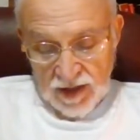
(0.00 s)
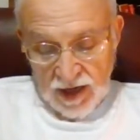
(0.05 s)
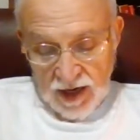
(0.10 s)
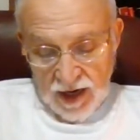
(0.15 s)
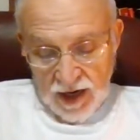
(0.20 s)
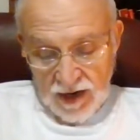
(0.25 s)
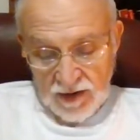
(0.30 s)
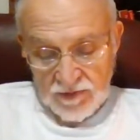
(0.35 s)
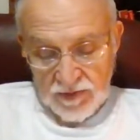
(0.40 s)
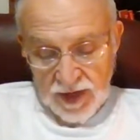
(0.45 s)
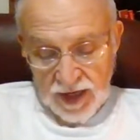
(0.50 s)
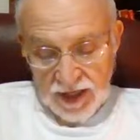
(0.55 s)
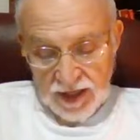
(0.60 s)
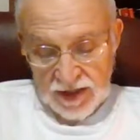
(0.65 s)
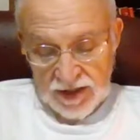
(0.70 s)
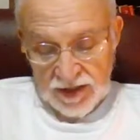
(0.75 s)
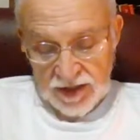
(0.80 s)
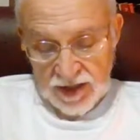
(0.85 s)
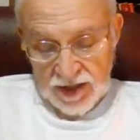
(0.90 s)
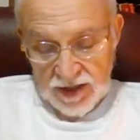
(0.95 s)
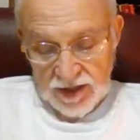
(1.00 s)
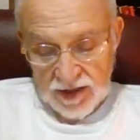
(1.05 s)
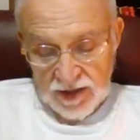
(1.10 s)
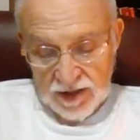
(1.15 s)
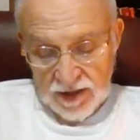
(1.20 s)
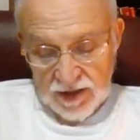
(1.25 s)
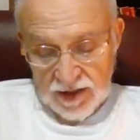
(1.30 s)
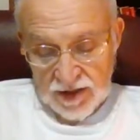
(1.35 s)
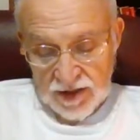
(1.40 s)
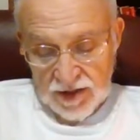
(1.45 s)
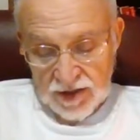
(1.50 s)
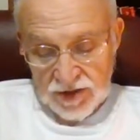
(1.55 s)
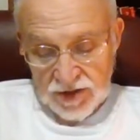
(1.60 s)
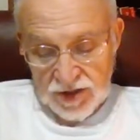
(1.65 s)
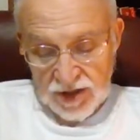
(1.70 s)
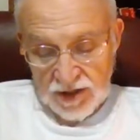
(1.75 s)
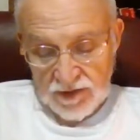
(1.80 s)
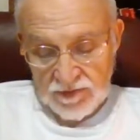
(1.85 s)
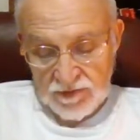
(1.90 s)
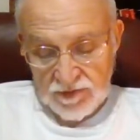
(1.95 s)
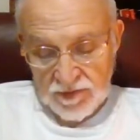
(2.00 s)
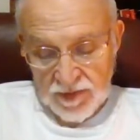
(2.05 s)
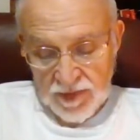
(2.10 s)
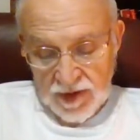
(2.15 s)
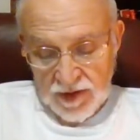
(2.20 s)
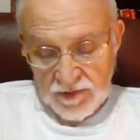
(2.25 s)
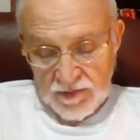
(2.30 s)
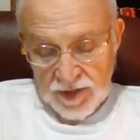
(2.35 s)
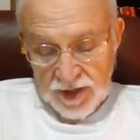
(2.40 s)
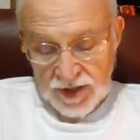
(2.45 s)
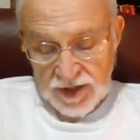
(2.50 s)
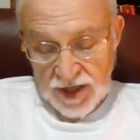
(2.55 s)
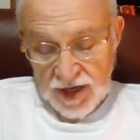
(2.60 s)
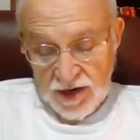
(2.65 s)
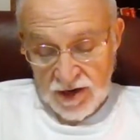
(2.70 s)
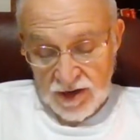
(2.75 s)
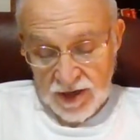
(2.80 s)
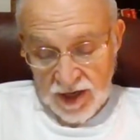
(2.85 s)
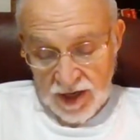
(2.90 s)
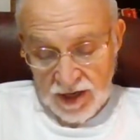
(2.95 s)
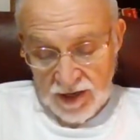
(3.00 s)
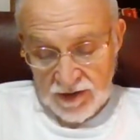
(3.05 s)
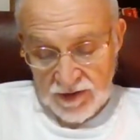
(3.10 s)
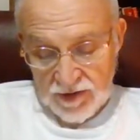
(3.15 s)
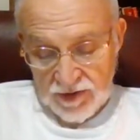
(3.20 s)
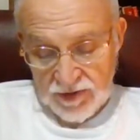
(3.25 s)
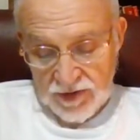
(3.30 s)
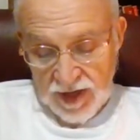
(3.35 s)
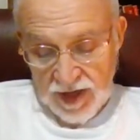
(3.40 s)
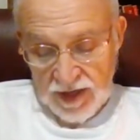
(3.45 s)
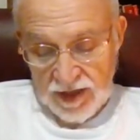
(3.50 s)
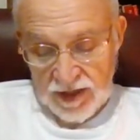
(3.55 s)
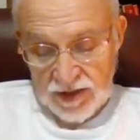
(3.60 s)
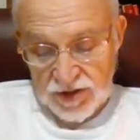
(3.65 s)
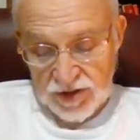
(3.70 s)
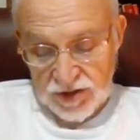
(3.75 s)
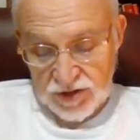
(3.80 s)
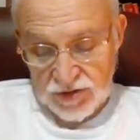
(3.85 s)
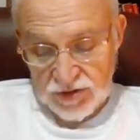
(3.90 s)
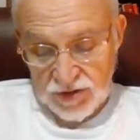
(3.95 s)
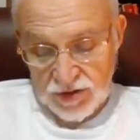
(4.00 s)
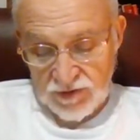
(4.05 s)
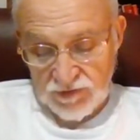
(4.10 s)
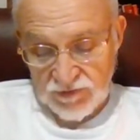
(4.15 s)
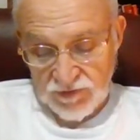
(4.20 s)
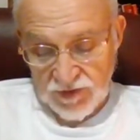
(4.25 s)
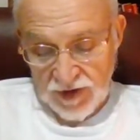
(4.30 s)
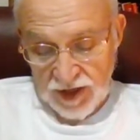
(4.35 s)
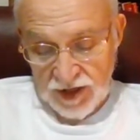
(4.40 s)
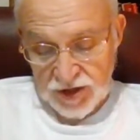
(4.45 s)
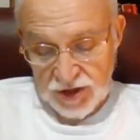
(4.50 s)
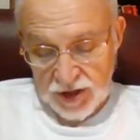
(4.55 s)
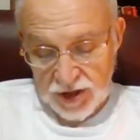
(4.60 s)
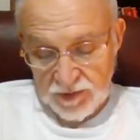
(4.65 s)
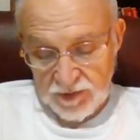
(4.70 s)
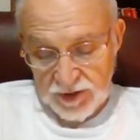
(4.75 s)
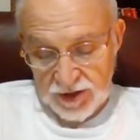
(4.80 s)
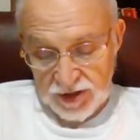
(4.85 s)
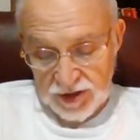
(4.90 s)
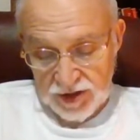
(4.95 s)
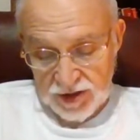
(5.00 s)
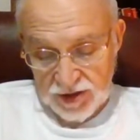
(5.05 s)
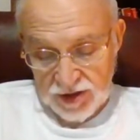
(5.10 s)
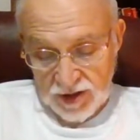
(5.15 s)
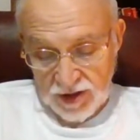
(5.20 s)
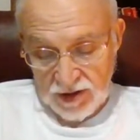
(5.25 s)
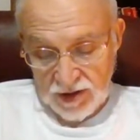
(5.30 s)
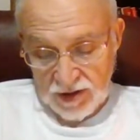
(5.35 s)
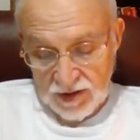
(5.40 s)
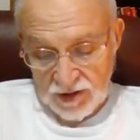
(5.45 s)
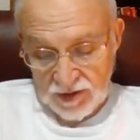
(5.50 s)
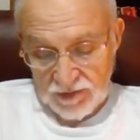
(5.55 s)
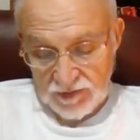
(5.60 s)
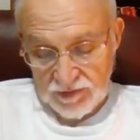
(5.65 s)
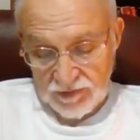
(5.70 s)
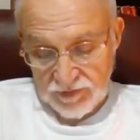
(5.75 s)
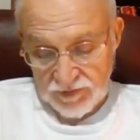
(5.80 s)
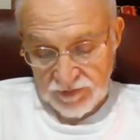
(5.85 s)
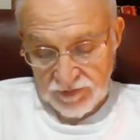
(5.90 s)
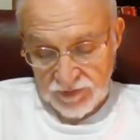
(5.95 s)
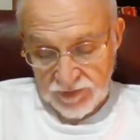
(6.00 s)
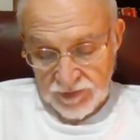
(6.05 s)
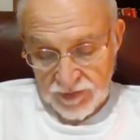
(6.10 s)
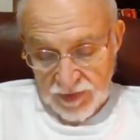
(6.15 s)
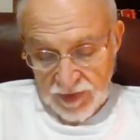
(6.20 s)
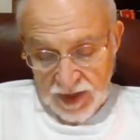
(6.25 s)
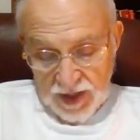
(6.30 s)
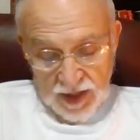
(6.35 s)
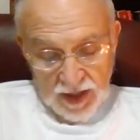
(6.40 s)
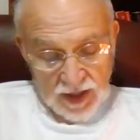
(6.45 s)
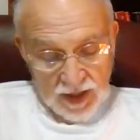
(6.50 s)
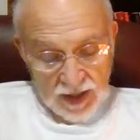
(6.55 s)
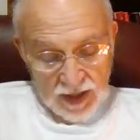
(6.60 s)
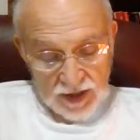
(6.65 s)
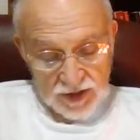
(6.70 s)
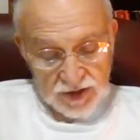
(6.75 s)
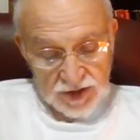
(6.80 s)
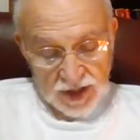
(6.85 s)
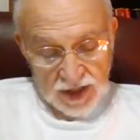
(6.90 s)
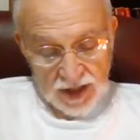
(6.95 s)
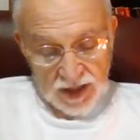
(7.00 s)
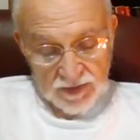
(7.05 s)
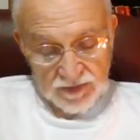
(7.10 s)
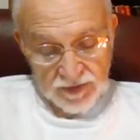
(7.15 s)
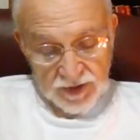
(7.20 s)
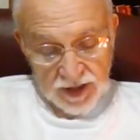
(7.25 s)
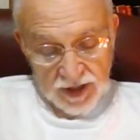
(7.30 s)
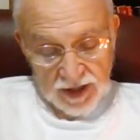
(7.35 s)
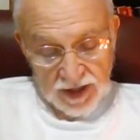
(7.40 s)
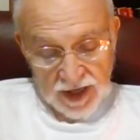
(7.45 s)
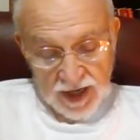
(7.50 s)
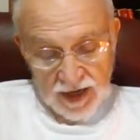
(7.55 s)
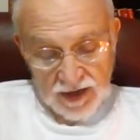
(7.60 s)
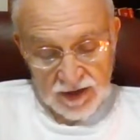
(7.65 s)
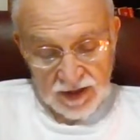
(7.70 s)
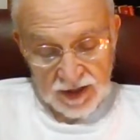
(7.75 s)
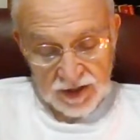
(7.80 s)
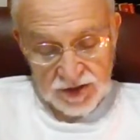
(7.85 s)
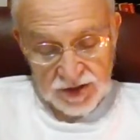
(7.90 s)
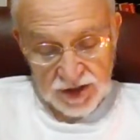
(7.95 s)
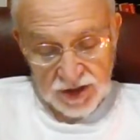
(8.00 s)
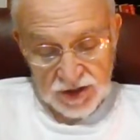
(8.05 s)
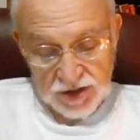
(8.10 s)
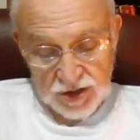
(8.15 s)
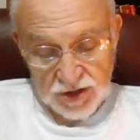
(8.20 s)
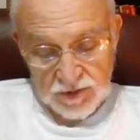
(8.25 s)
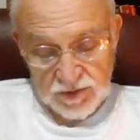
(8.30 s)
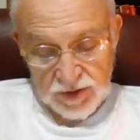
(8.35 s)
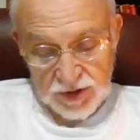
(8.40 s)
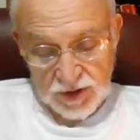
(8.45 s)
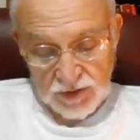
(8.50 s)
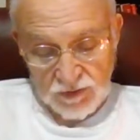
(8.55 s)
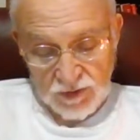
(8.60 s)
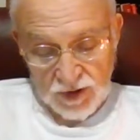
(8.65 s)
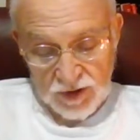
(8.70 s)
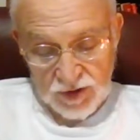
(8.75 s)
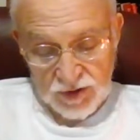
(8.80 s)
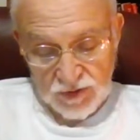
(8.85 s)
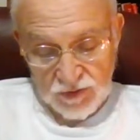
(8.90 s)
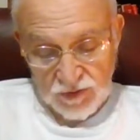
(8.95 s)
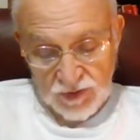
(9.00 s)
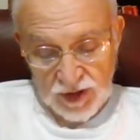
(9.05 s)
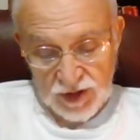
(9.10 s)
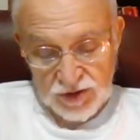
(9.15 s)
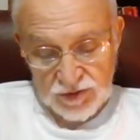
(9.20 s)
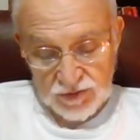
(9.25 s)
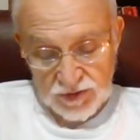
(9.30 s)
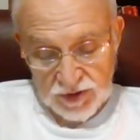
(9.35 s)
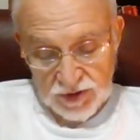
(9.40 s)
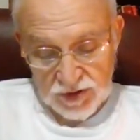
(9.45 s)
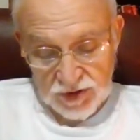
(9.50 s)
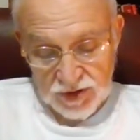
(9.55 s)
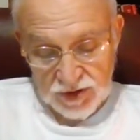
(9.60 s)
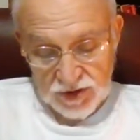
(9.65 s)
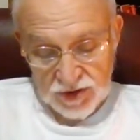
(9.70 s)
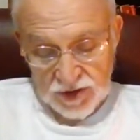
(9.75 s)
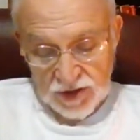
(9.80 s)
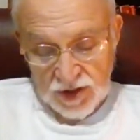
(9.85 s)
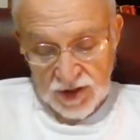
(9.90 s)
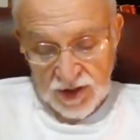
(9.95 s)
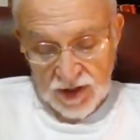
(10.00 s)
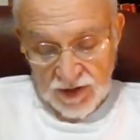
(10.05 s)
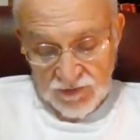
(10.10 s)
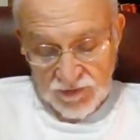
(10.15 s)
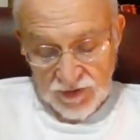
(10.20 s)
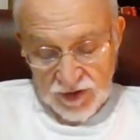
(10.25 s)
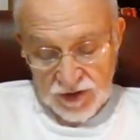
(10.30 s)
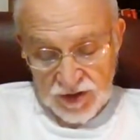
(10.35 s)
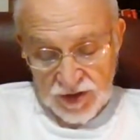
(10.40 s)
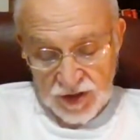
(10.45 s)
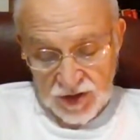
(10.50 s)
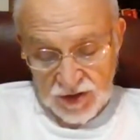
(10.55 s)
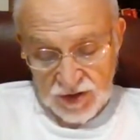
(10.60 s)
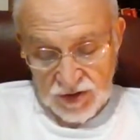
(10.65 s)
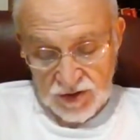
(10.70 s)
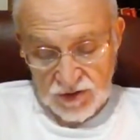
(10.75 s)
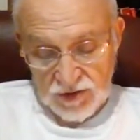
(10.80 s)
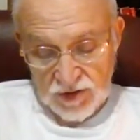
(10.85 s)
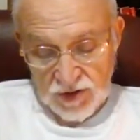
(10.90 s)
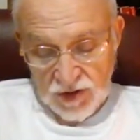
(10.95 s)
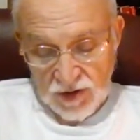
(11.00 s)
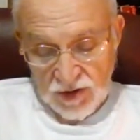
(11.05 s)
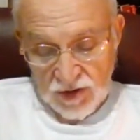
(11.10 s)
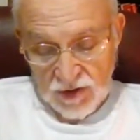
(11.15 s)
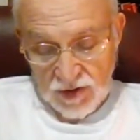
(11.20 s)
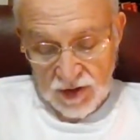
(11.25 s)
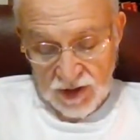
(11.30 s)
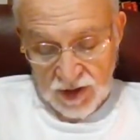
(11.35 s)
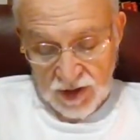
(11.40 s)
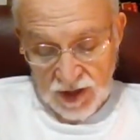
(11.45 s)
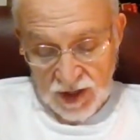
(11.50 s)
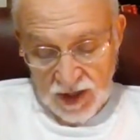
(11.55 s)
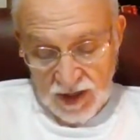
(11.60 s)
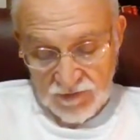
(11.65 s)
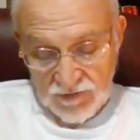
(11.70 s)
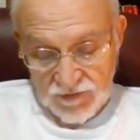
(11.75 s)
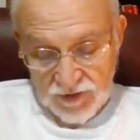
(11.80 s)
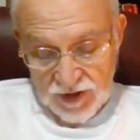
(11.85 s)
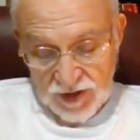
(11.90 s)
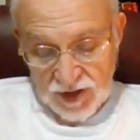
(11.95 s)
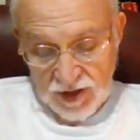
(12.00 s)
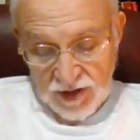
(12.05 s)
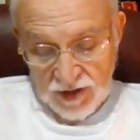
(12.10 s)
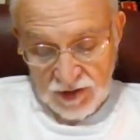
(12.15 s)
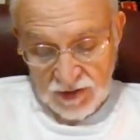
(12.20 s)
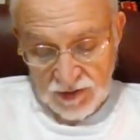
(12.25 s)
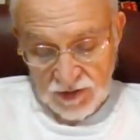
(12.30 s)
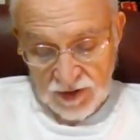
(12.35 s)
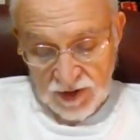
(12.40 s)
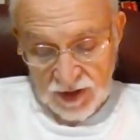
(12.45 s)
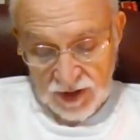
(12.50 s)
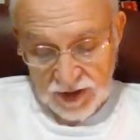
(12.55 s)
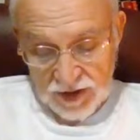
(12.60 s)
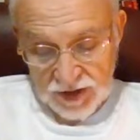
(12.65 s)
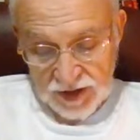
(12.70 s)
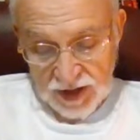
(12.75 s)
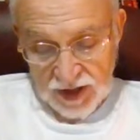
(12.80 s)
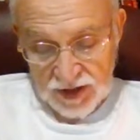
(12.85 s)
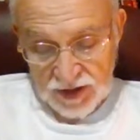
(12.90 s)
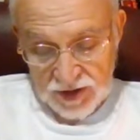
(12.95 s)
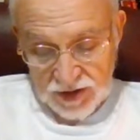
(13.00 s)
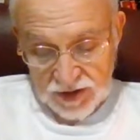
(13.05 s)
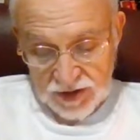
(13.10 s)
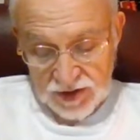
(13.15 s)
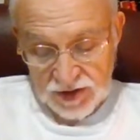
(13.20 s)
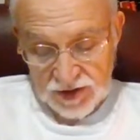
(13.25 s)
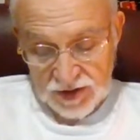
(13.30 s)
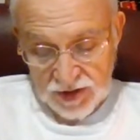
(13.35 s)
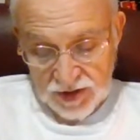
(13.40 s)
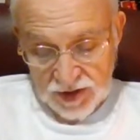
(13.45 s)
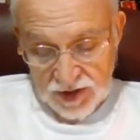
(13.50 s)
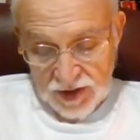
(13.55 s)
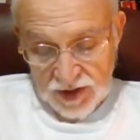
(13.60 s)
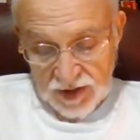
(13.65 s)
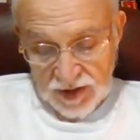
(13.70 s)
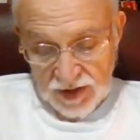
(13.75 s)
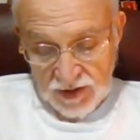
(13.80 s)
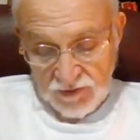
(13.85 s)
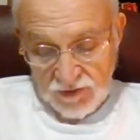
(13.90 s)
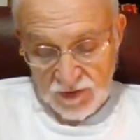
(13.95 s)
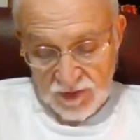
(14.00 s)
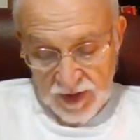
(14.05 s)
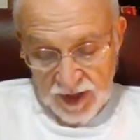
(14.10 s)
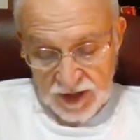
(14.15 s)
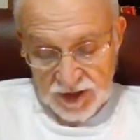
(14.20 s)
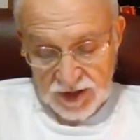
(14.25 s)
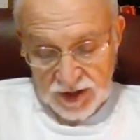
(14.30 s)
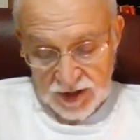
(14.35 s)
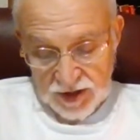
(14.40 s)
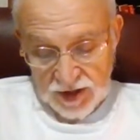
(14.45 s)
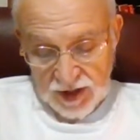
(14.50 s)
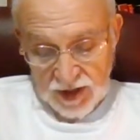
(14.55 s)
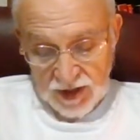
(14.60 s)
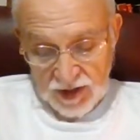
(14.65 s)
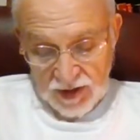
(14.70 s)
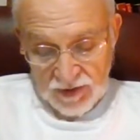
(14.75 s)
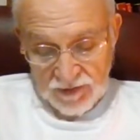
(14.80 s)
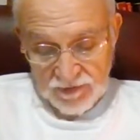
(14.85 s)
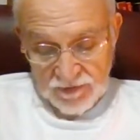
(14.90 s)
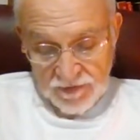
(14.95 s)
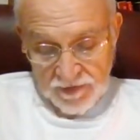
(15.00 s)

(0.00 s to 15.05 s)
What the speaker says: Amicita Sempiterna, that is, a true friendship is eternal. He set up the accounting systems and wrote the rituals for two fraternal organizations that were mentioned here.